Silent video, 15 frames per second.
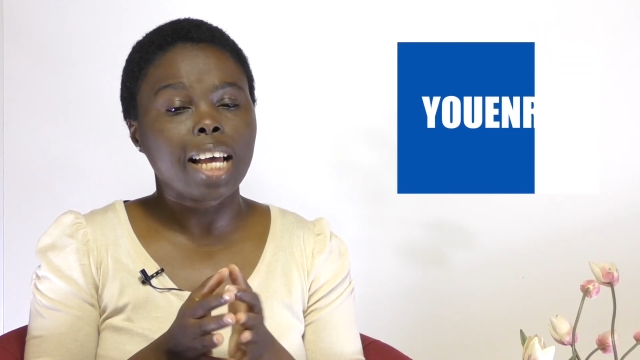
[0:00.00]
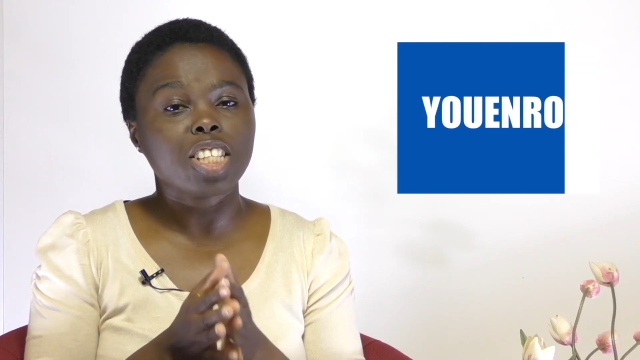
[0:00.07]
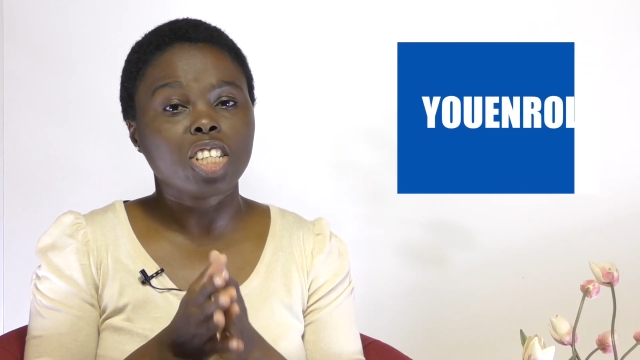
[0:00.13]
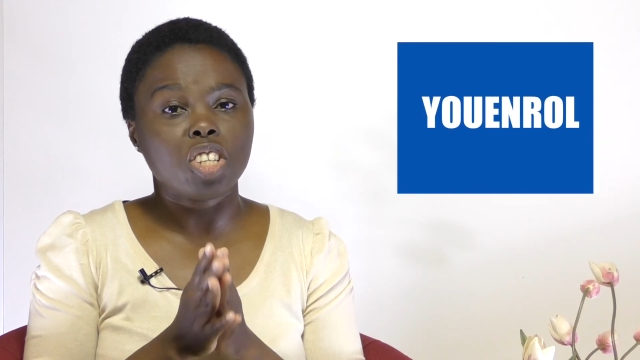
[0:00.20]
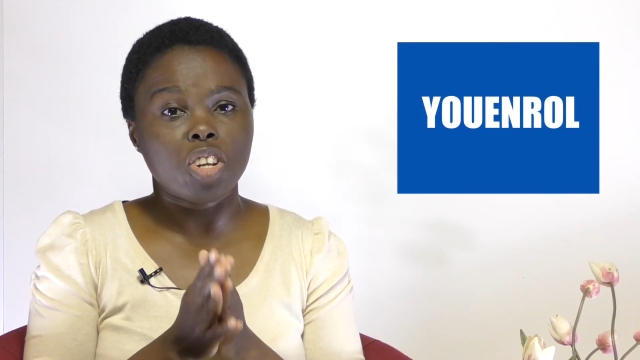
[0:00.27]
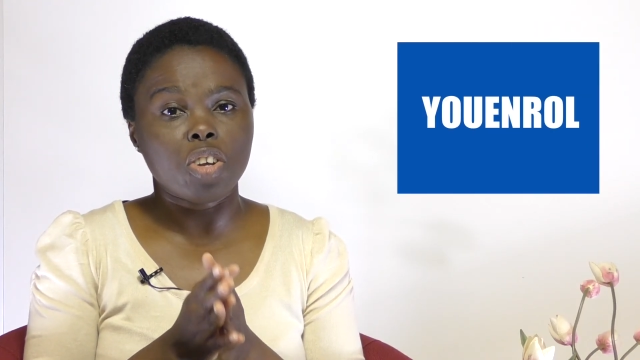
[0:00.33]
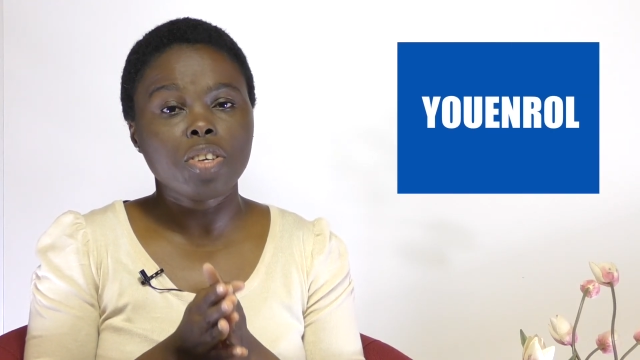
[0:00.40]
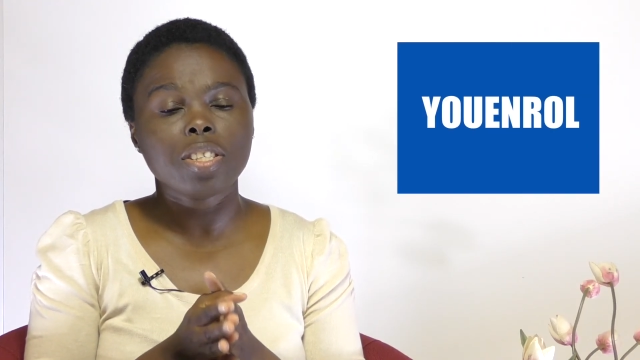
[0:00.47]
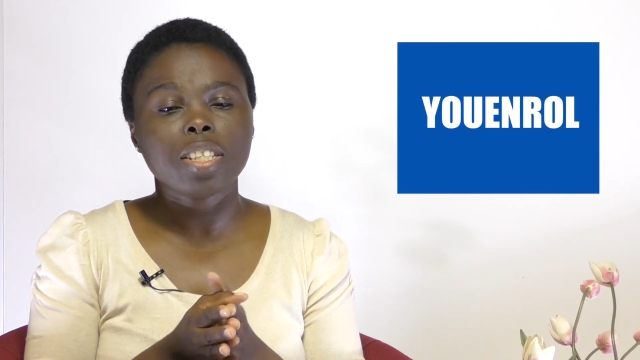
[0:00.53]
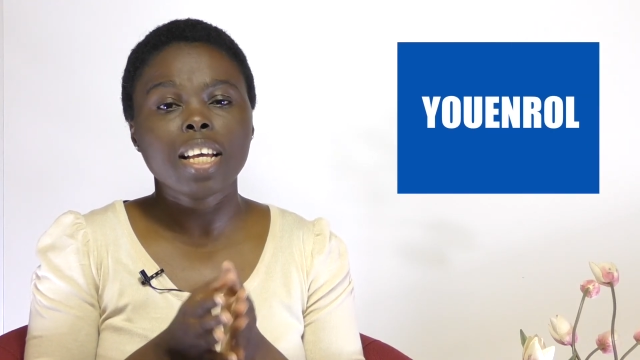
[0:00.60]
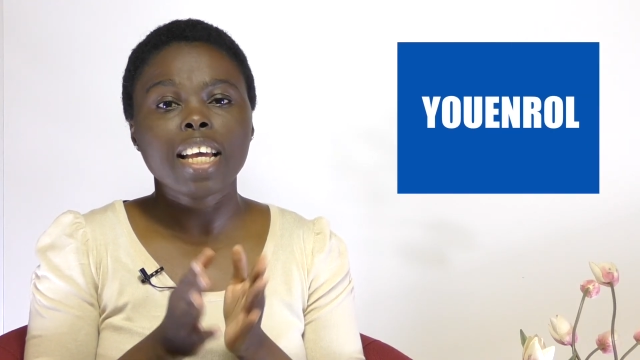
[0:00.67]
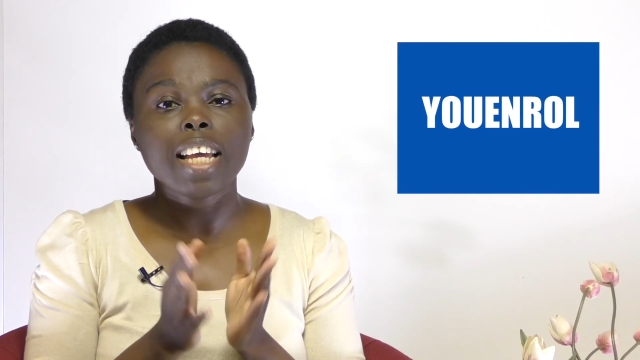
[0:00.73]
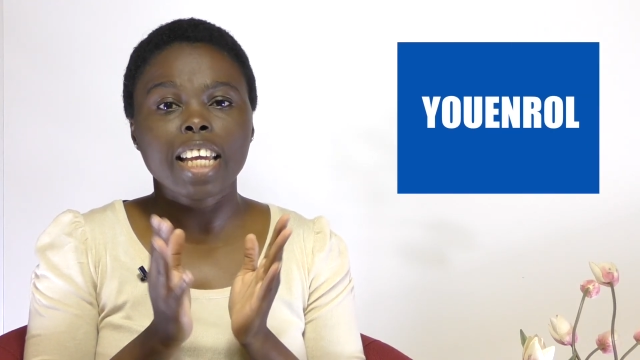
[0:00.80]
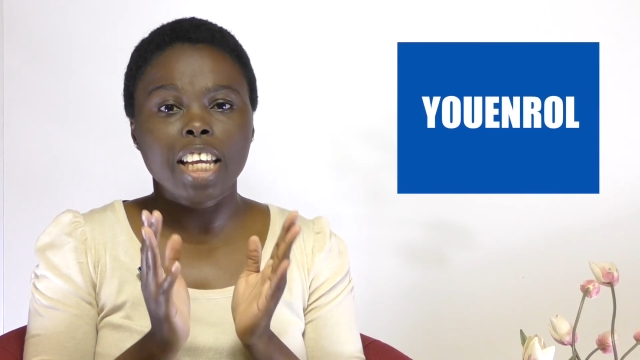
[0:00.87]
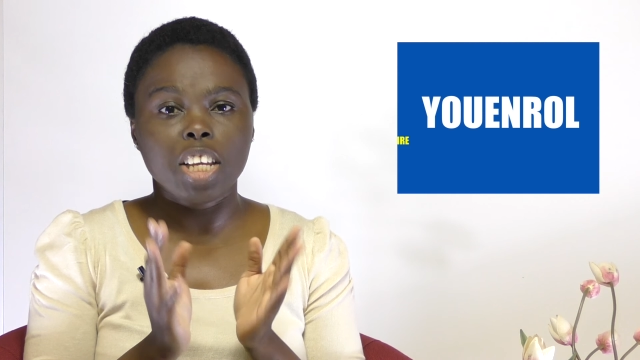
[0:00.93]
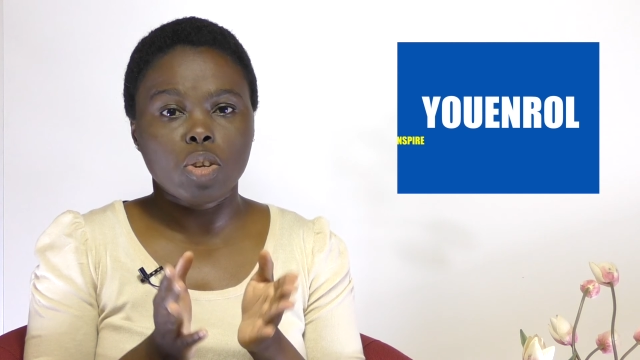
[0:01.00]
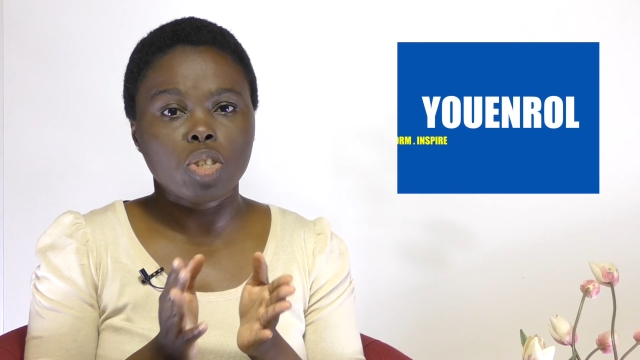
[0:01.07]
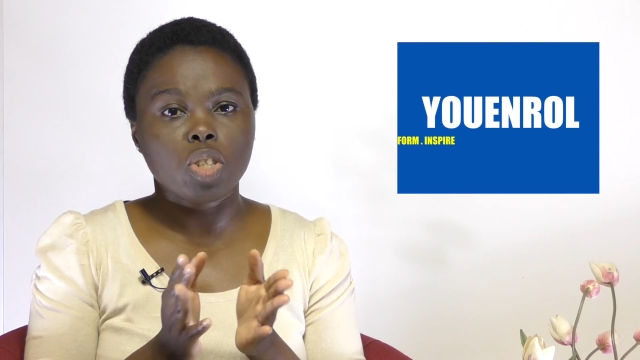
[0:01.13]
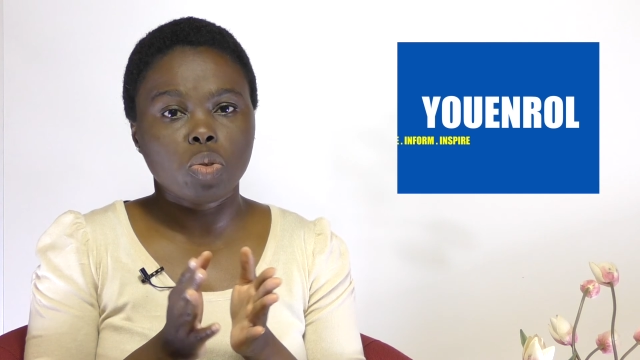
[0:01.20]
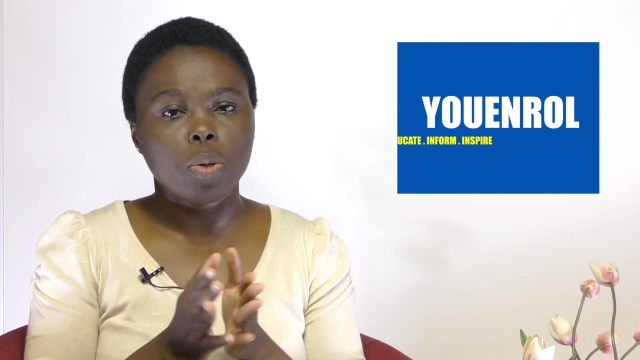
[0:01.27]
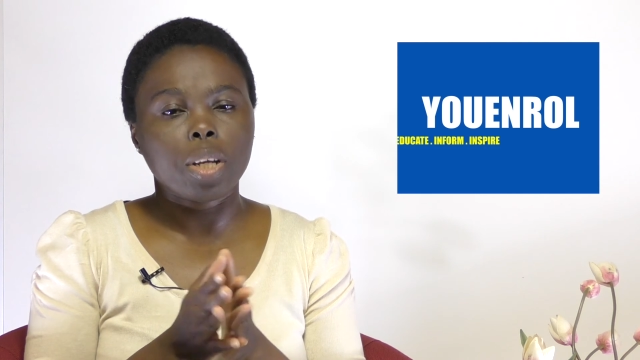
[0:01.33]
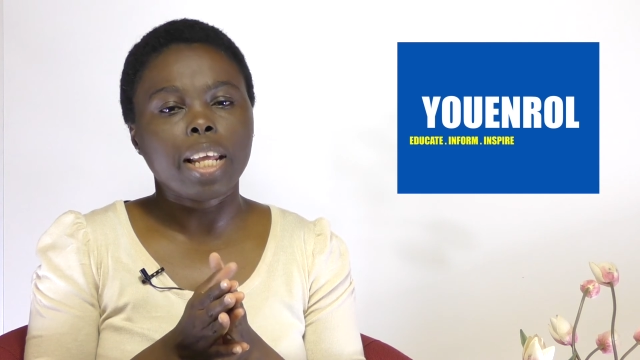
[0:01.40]
as a nurse in
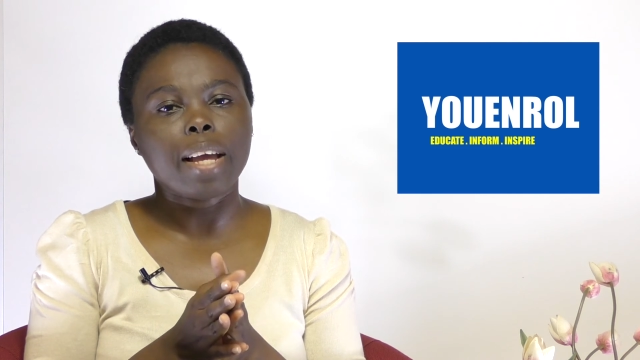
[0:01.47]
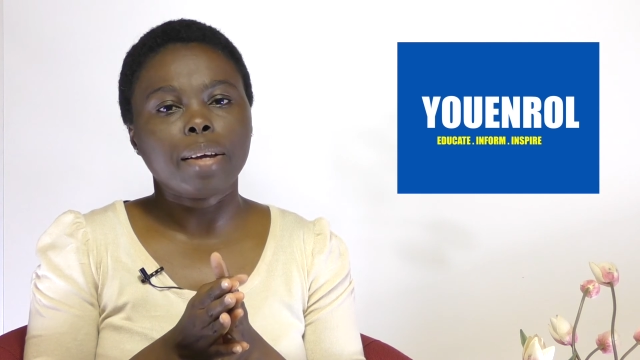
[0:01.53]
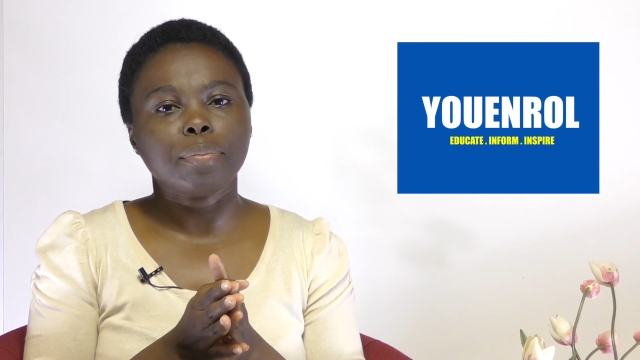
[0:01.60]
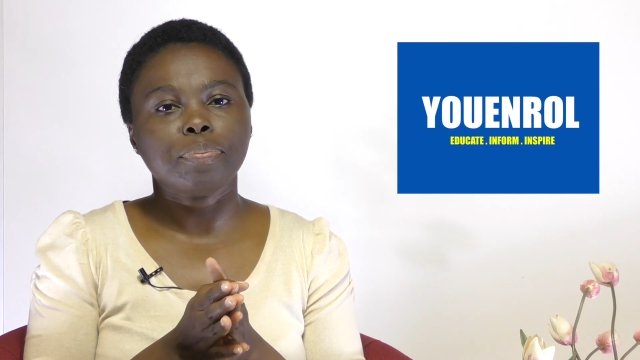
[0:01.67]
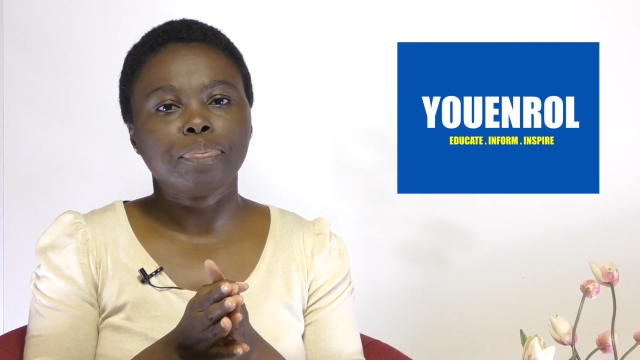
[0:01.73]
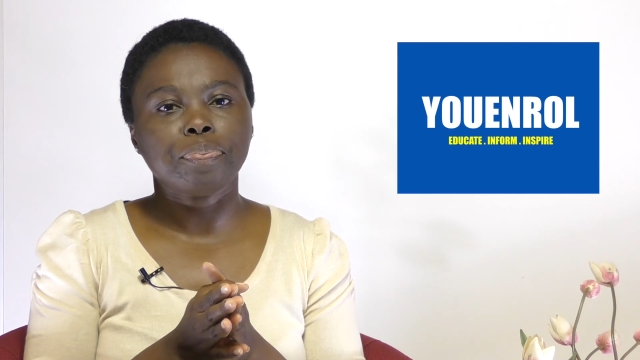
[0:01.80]
Australia.